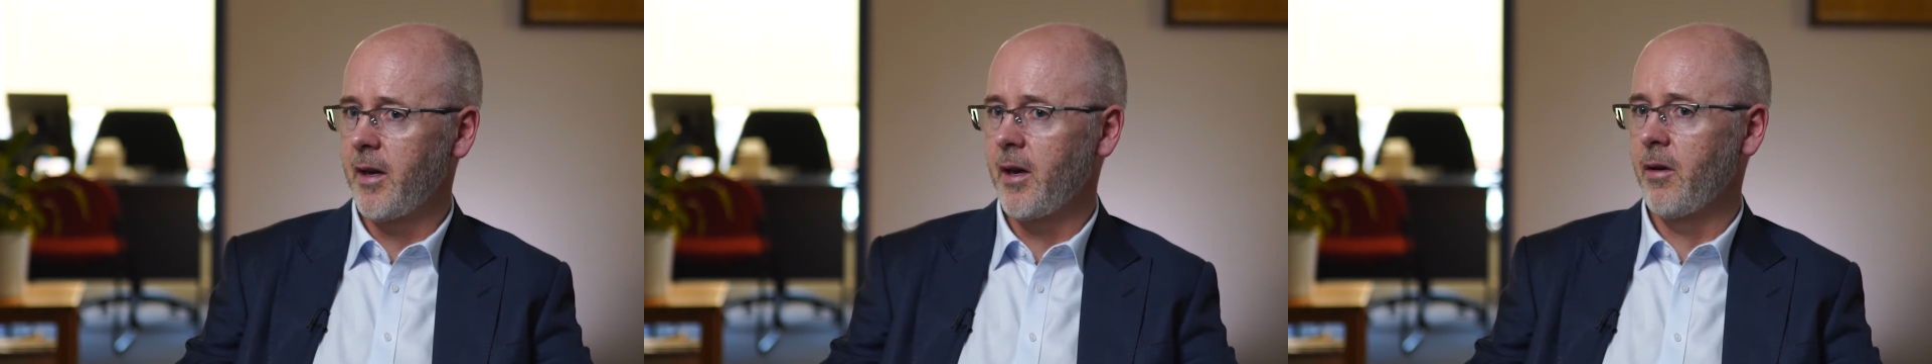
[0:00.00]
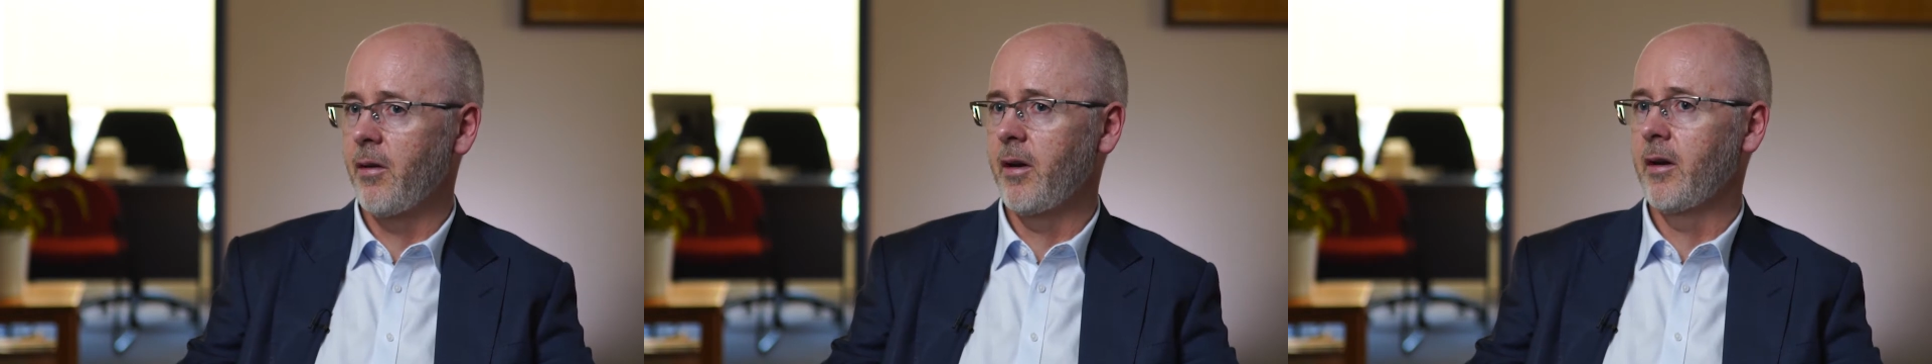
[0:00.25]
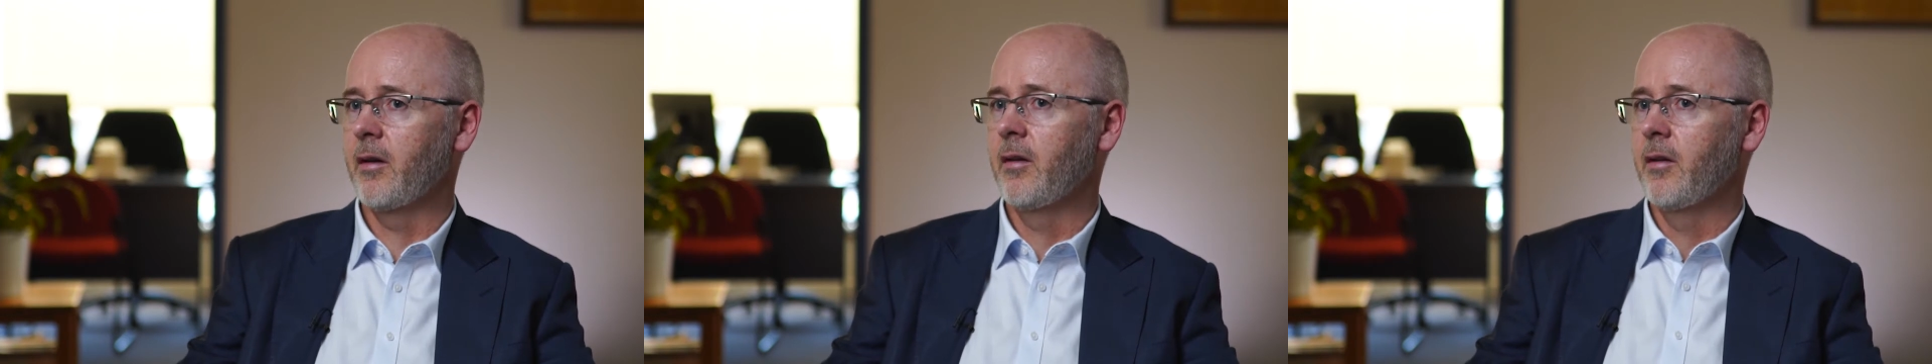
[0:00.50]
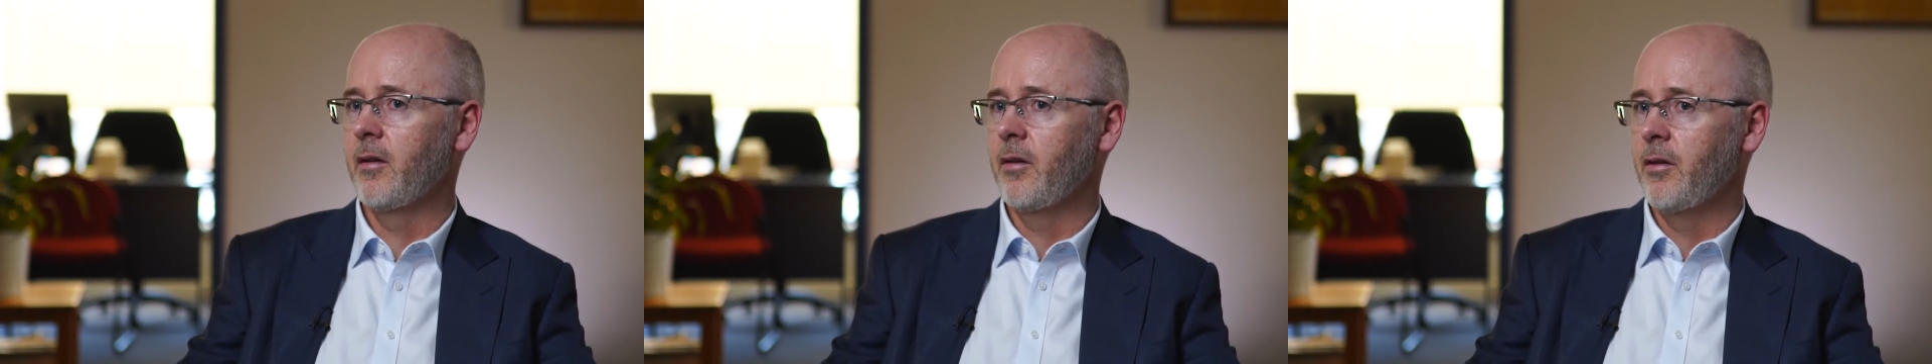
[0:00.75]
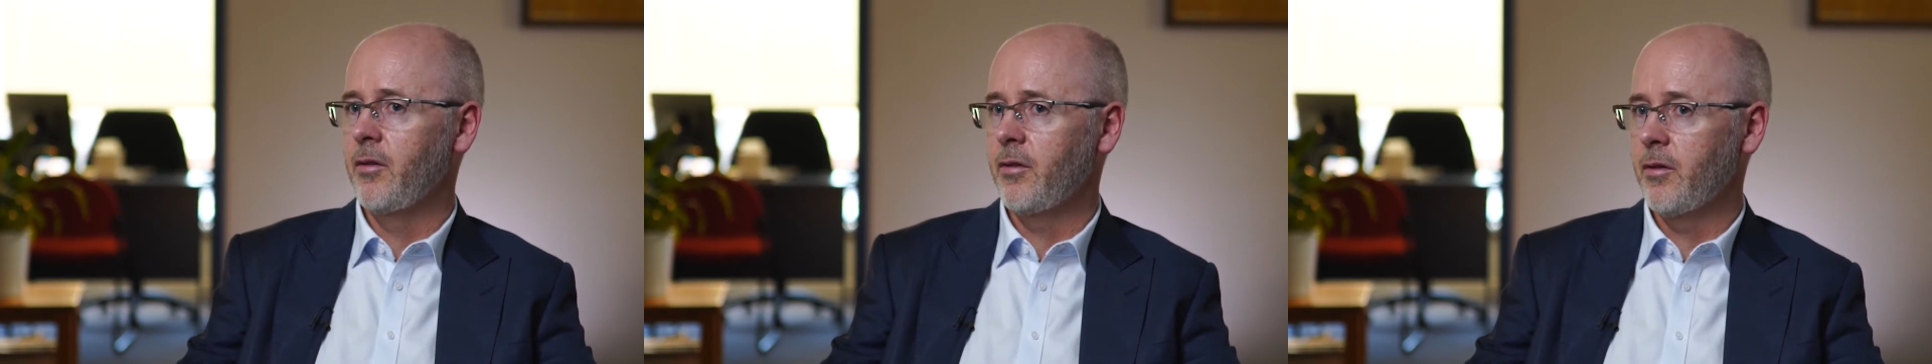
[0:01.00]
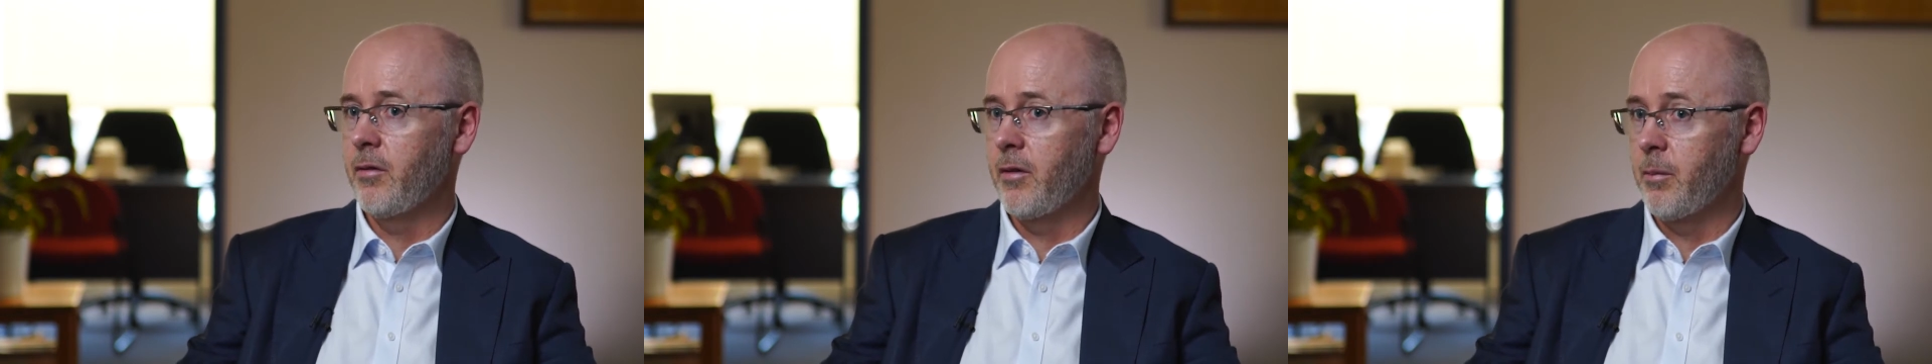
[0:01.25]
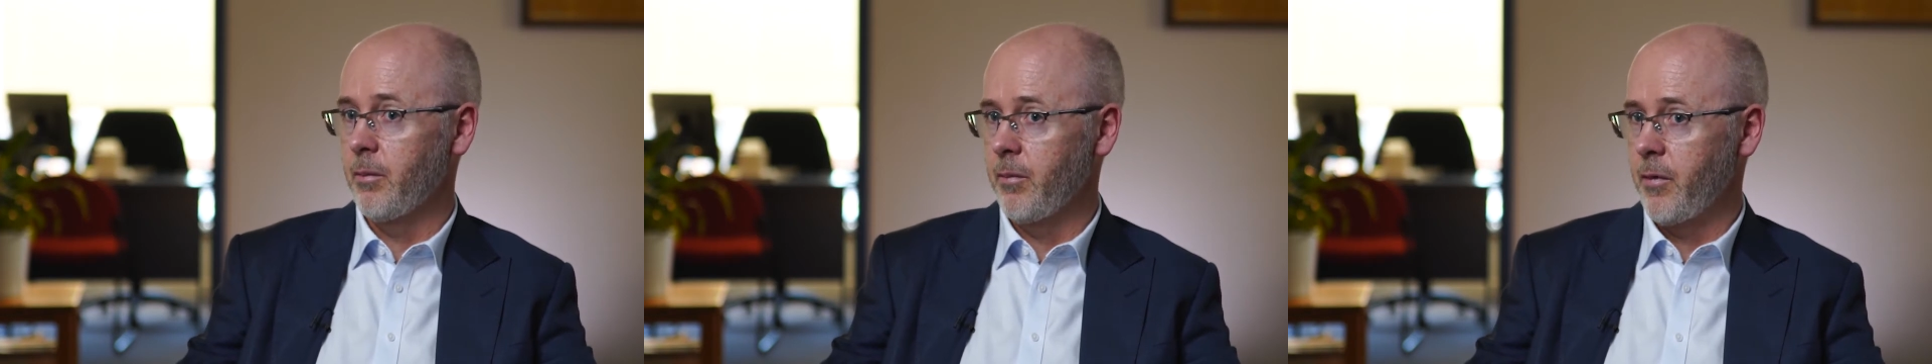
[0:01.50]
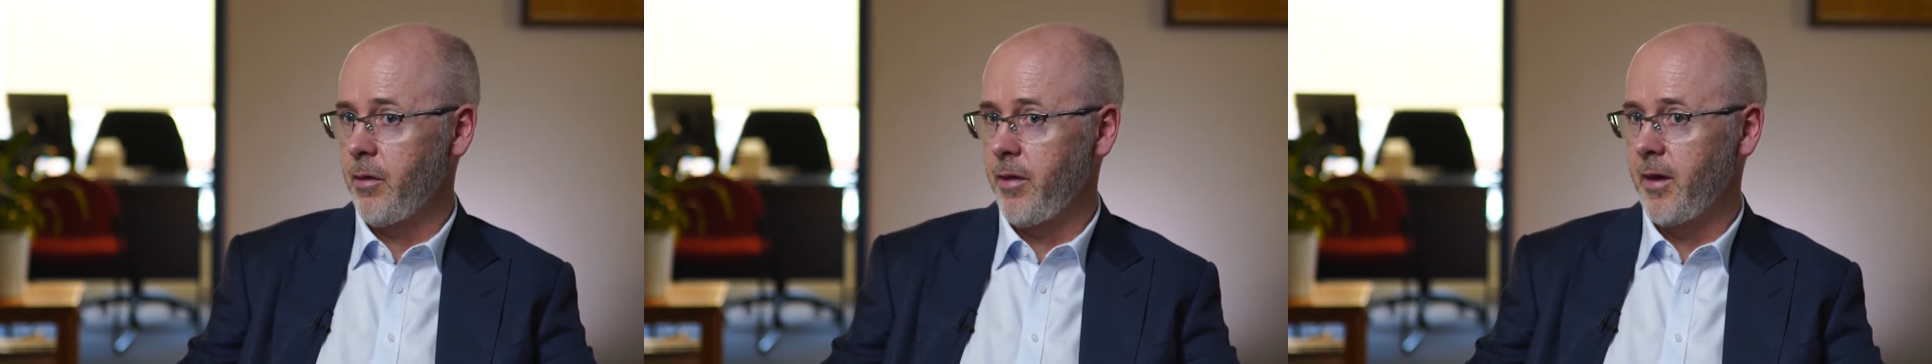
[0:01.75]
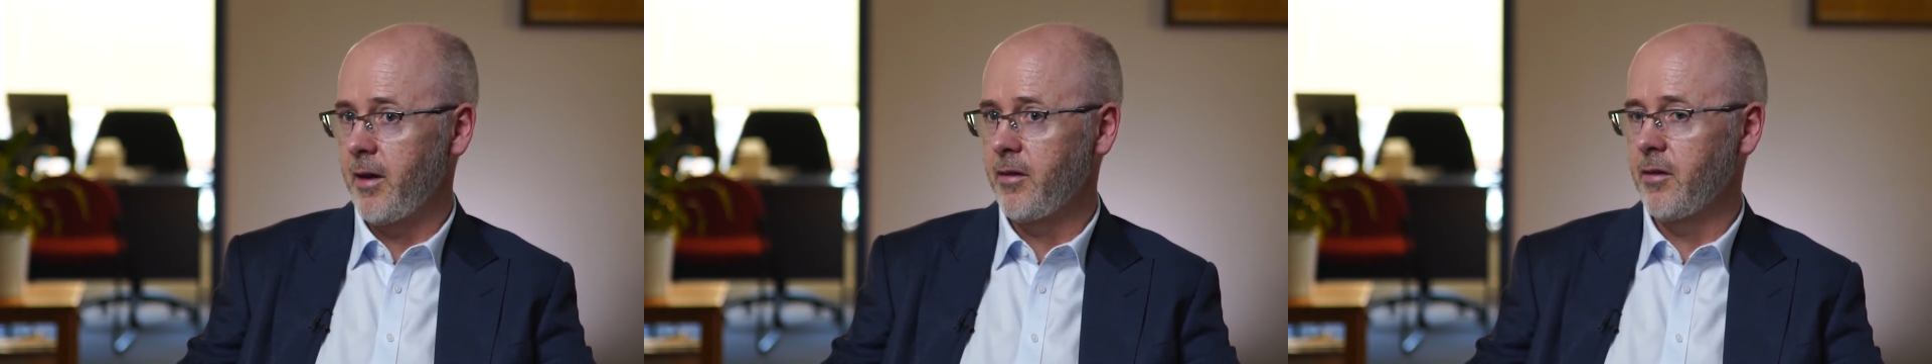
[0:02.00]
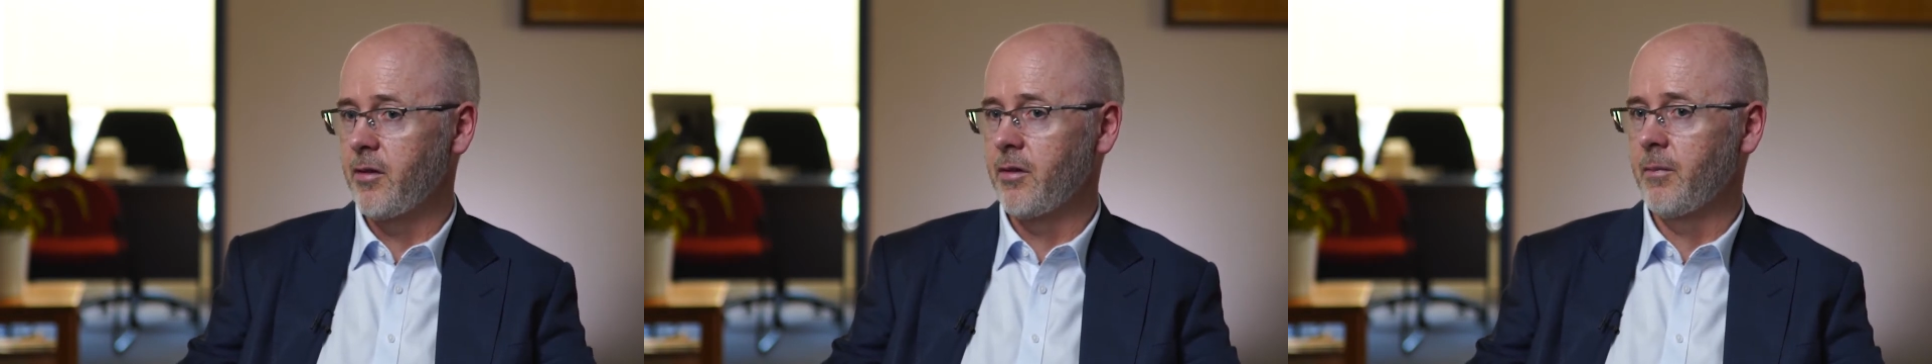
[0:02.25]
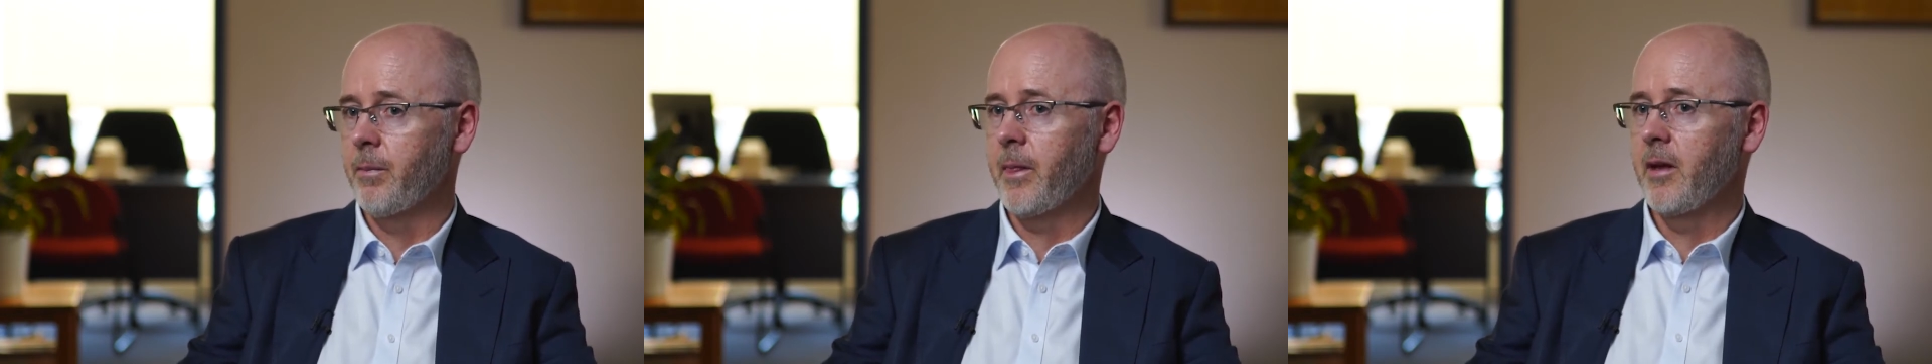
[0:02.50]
area to the theatres.